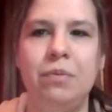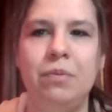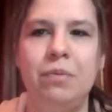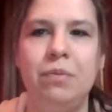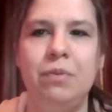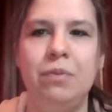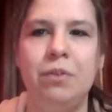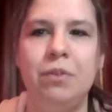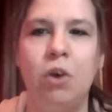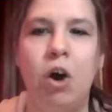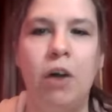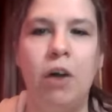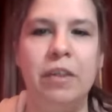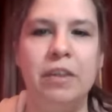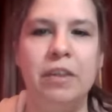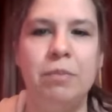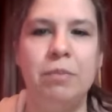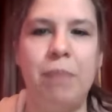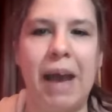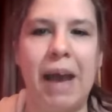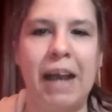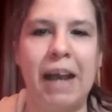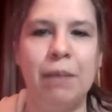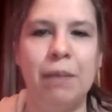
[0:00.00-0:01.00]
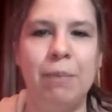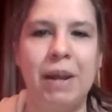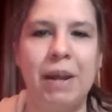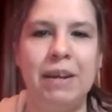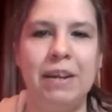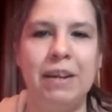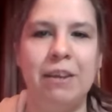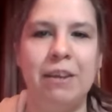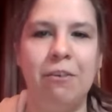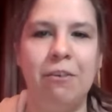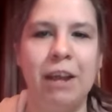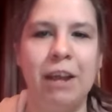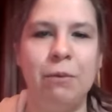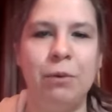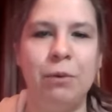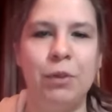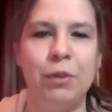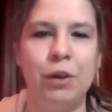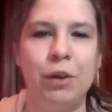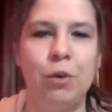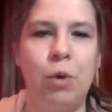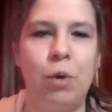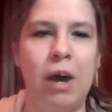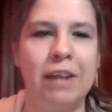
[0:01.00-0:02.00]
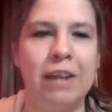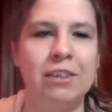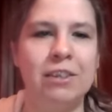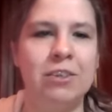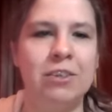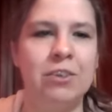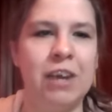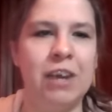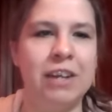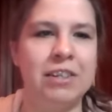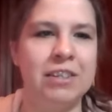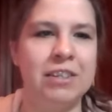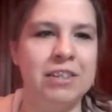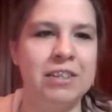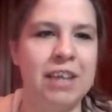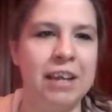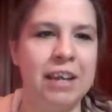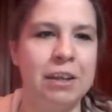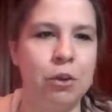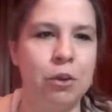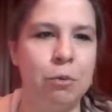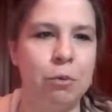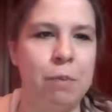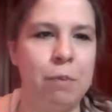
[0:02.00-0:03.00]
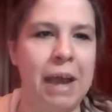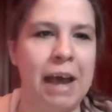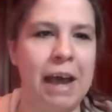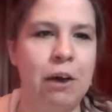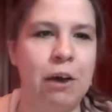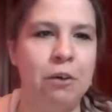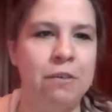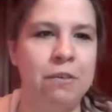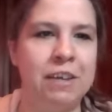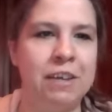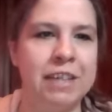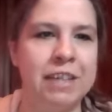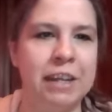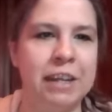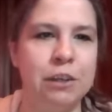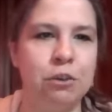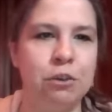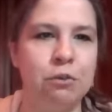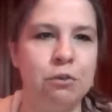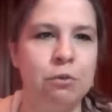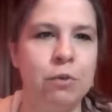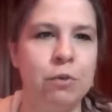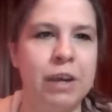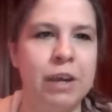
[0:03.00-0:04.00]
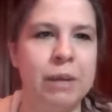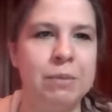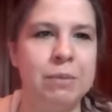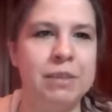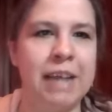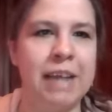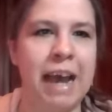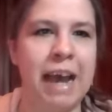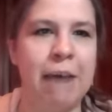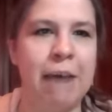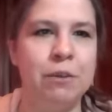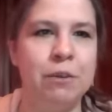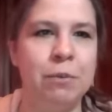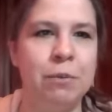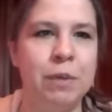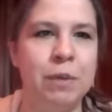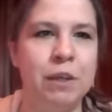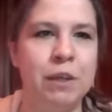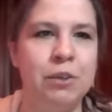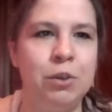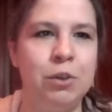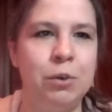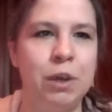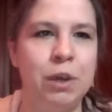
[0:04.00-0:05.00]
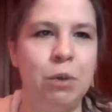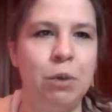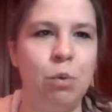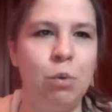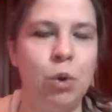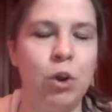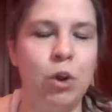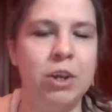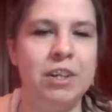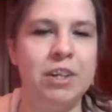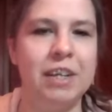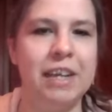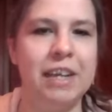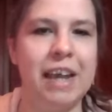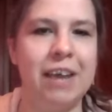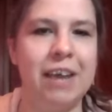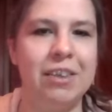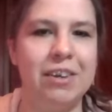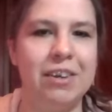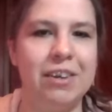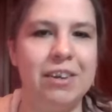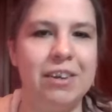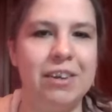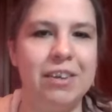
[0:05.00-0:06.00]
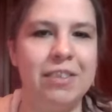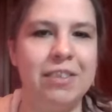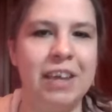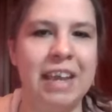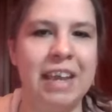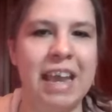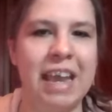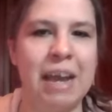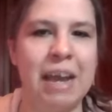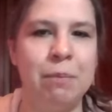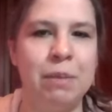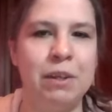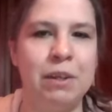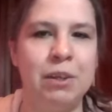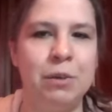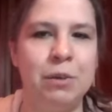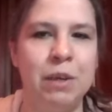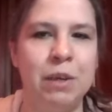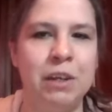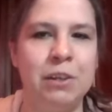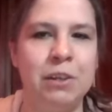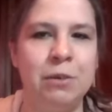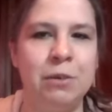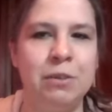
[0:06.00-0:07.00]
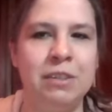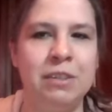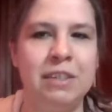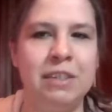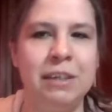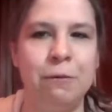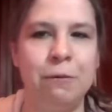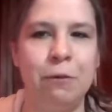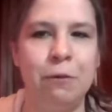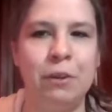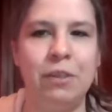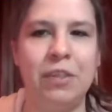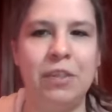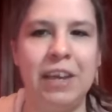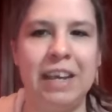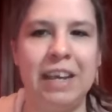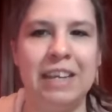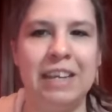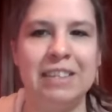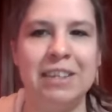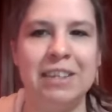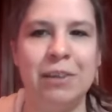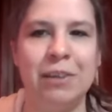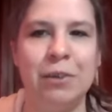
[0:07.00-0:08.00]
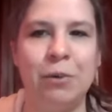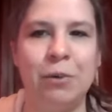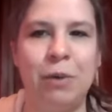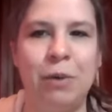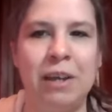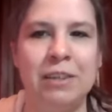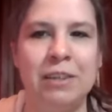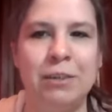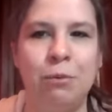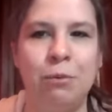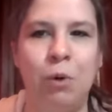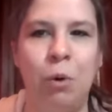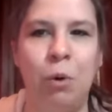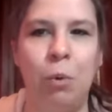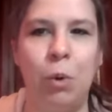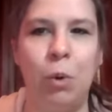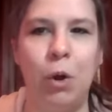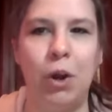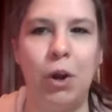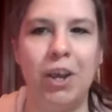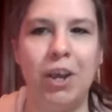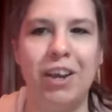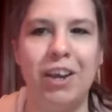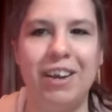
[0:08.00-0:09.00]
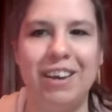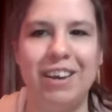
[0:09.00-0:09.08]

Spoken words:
So all this back bending, right, with the quad stretch is that your pelvis and your ribs have to be doing work together. They can't be doing two different things. Otherwise it won't work.